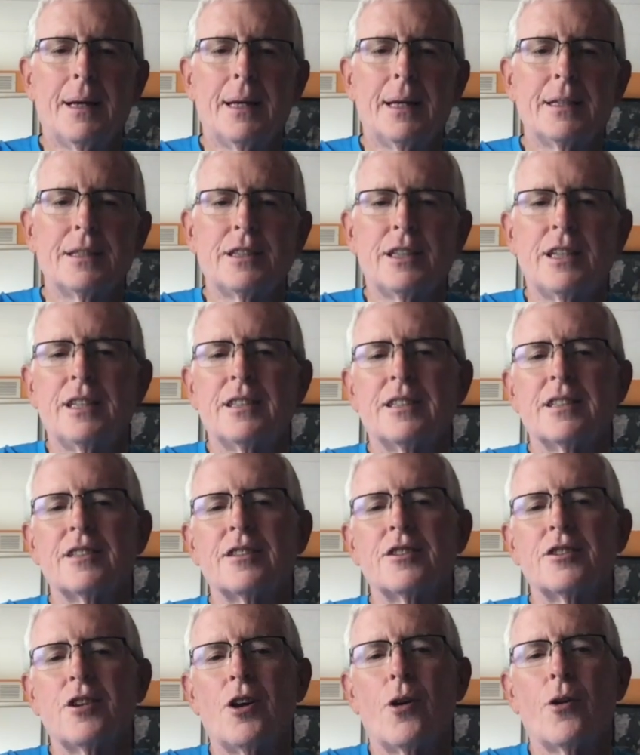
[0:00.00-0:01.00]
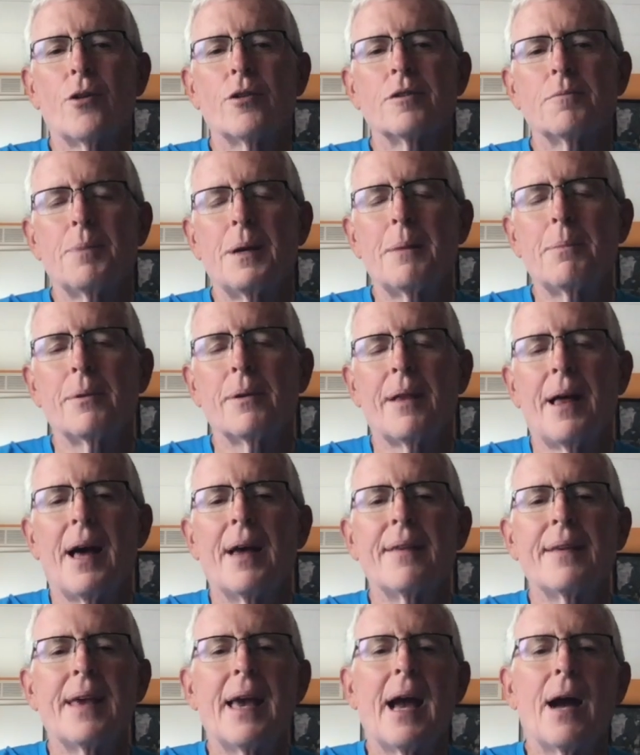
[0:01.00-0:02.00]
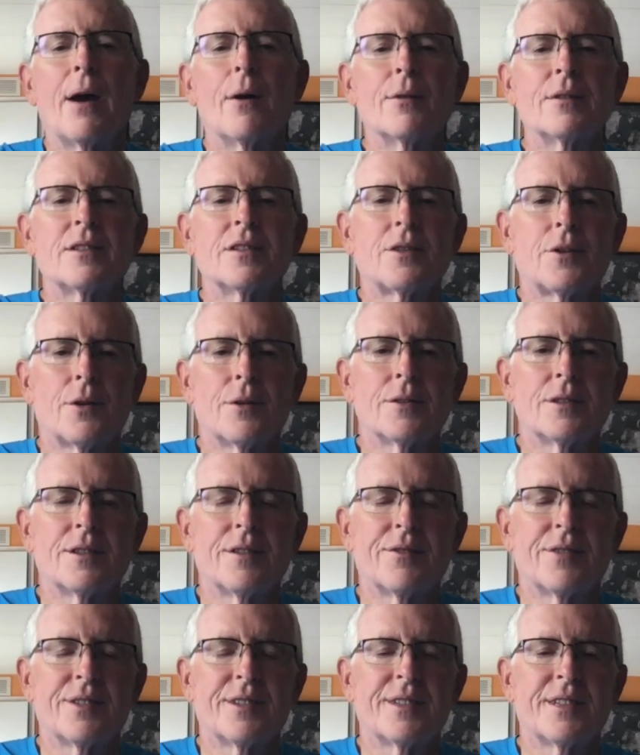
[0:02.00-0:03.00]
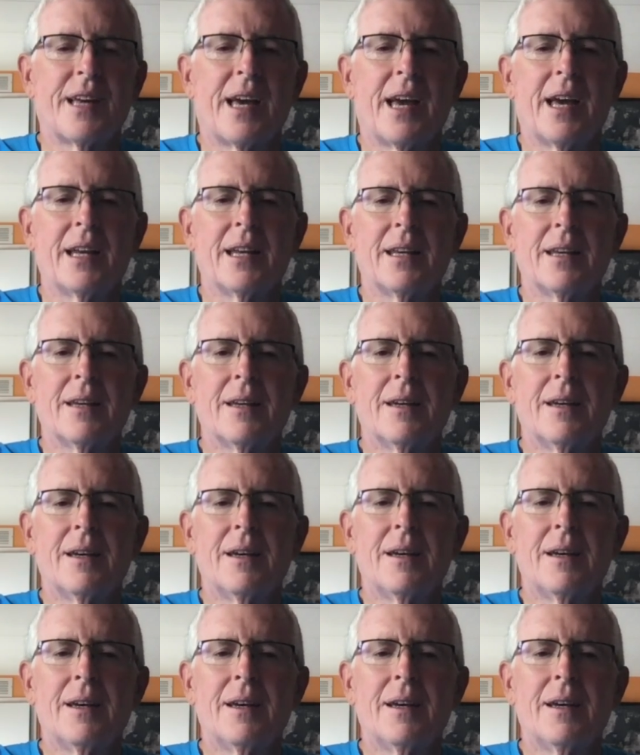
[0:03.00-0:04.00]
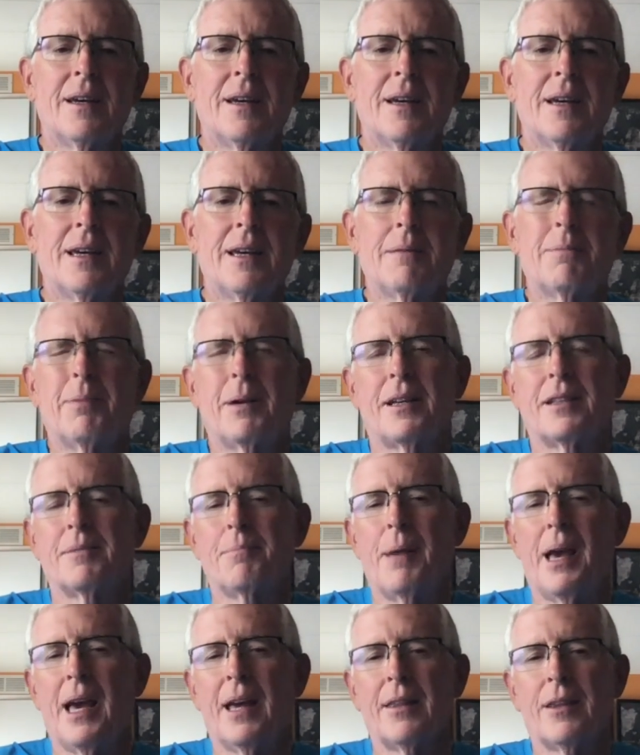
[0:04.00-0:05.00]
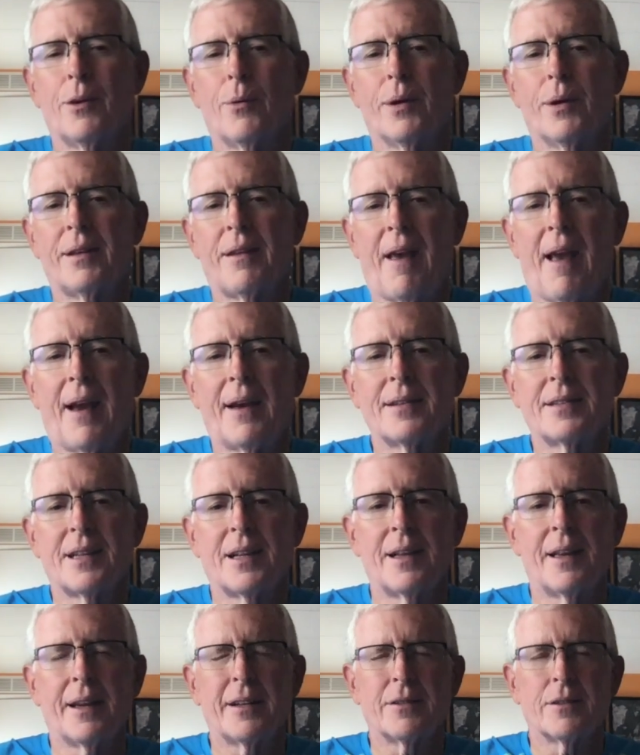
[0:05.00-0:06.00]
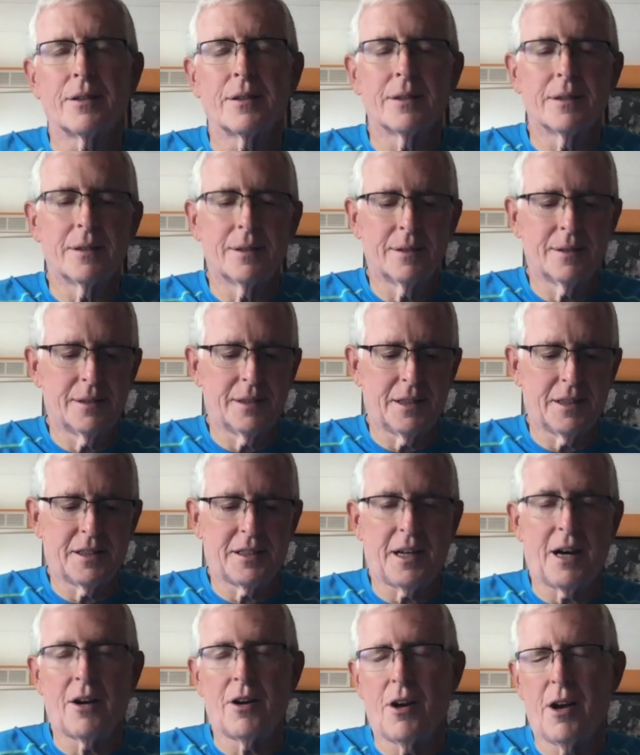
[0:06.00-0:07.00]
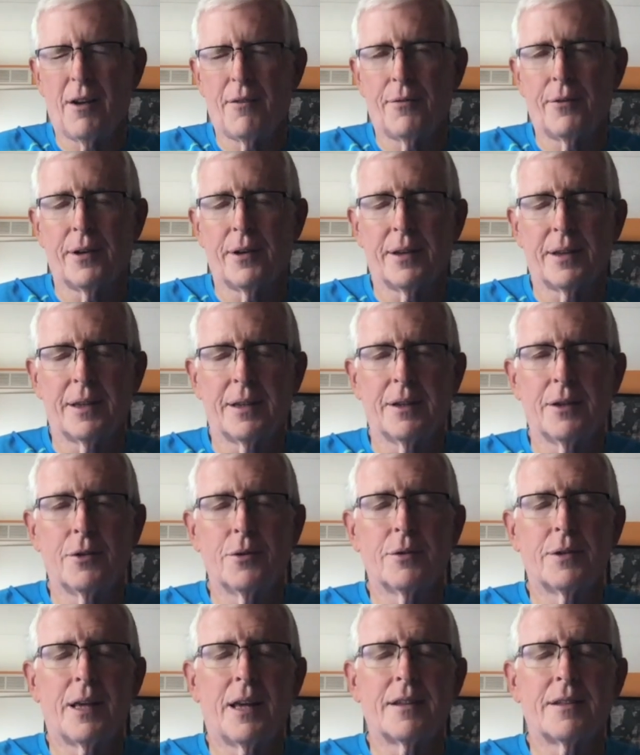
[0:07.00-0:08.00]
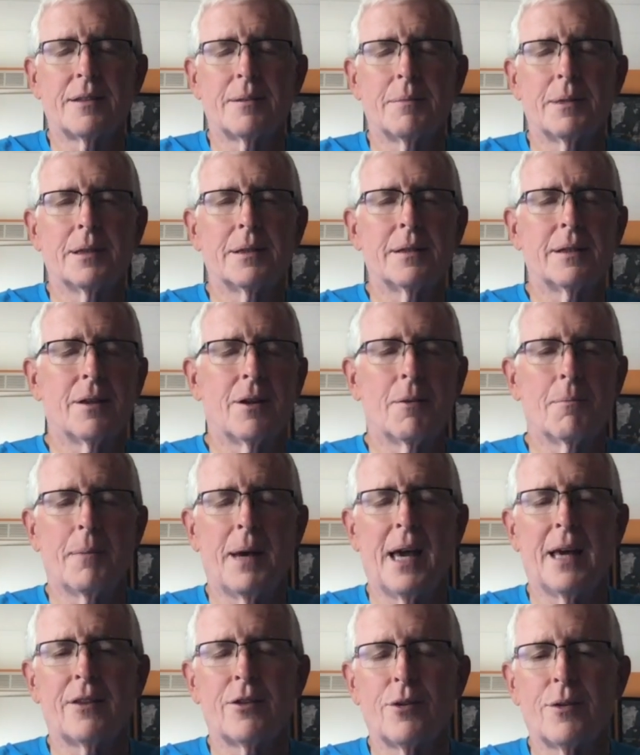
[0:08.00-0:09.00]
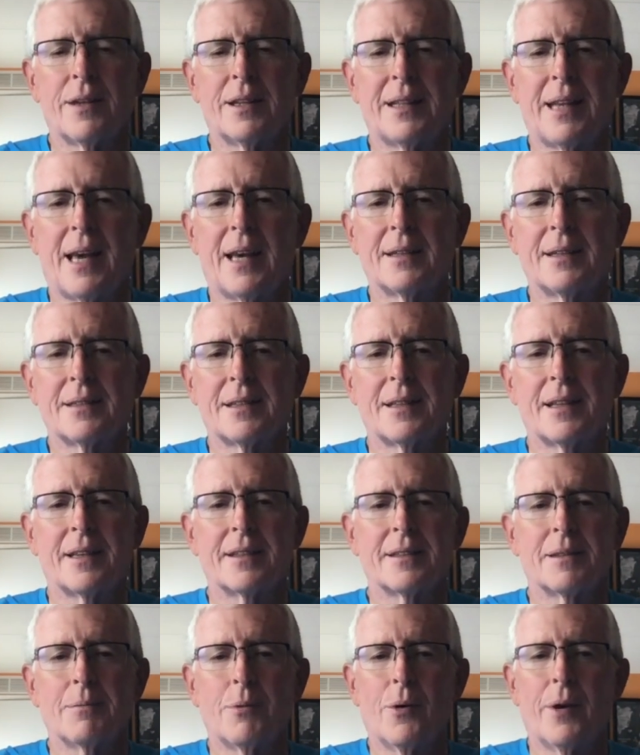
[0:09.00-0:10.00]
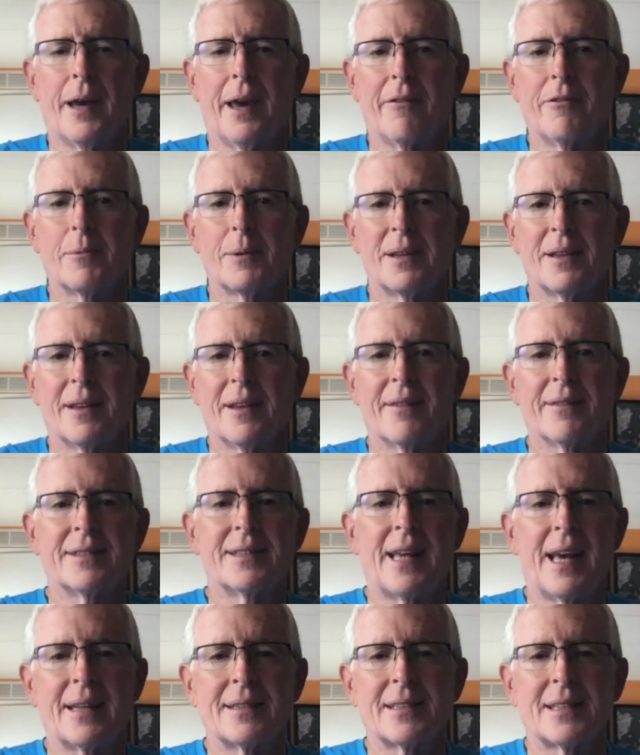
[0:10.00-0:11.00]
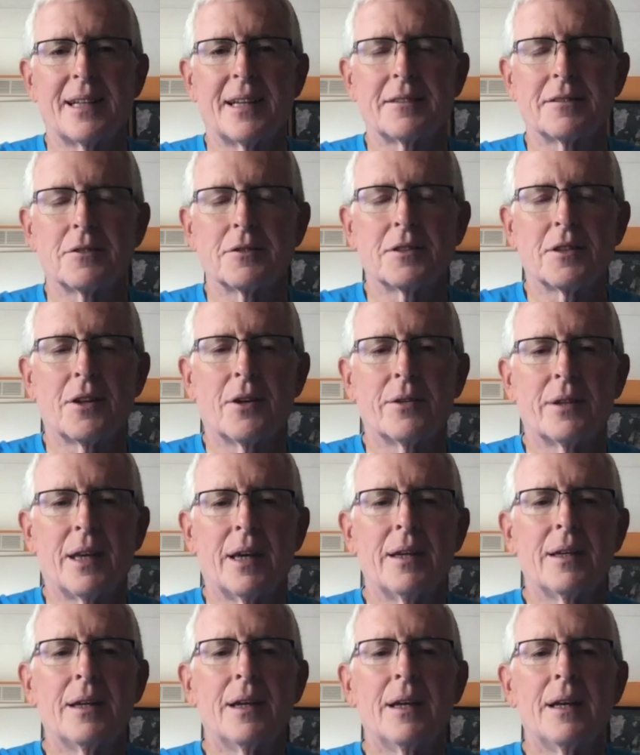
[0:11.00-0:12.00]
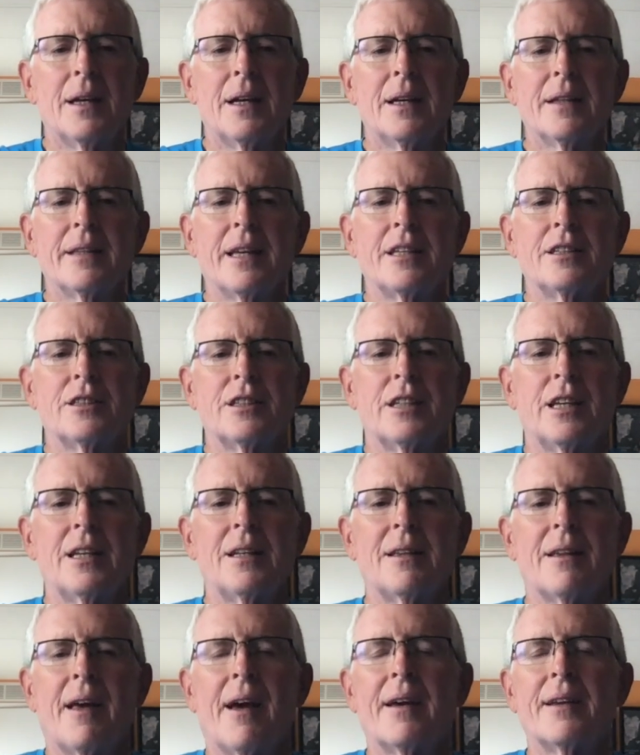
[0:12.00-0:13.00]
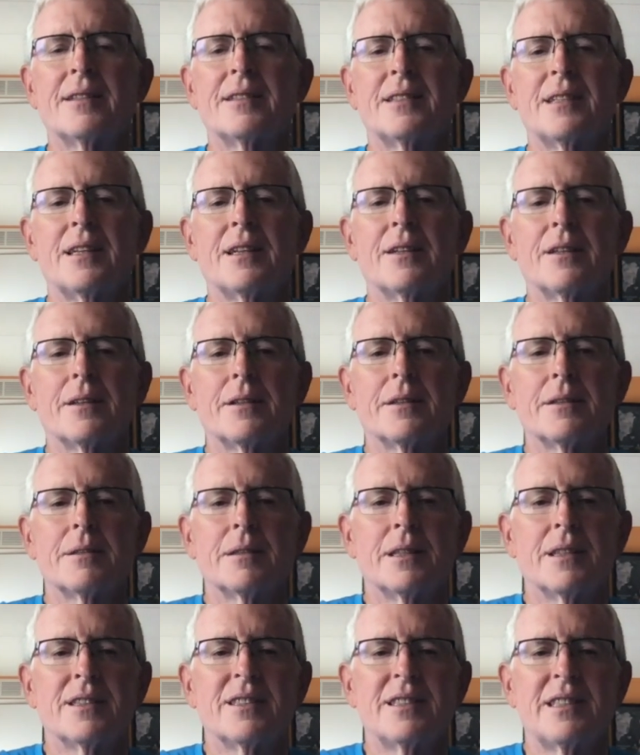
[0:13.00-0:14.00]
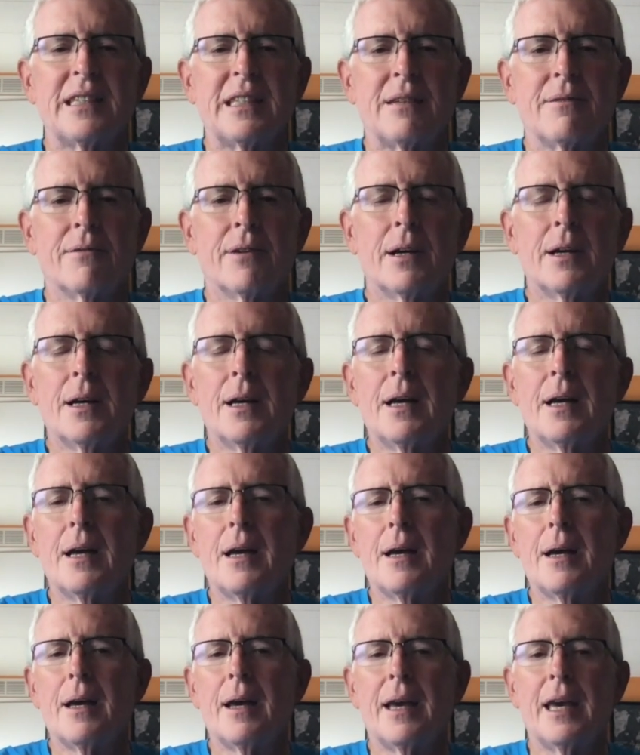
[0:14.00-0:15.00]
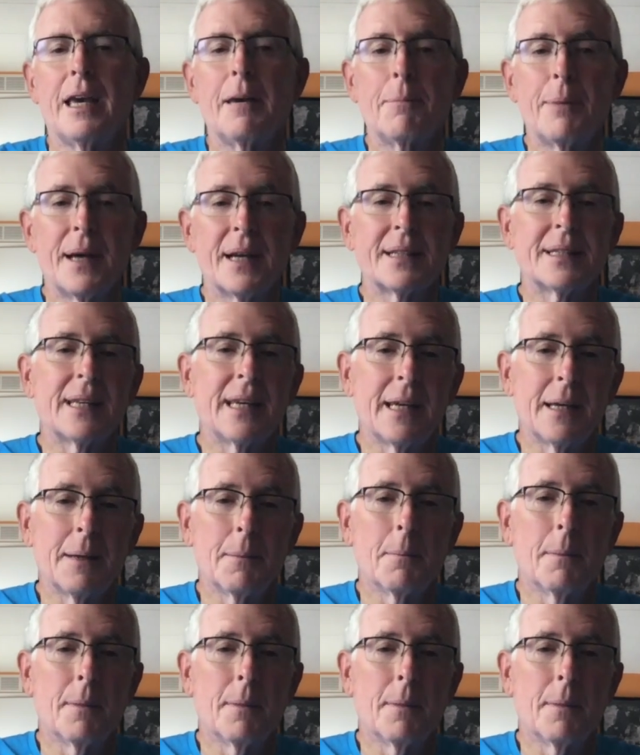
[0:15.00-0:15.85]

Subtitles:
Jesus chose people on the outskirts of society. He picks Matthew, a tax collector, to start off with in the New Testament. You know, Matthew the tax collector. Boy, everybody loves tax collectors, don't they? They cheat, lie, steal, and deceive. He picked him.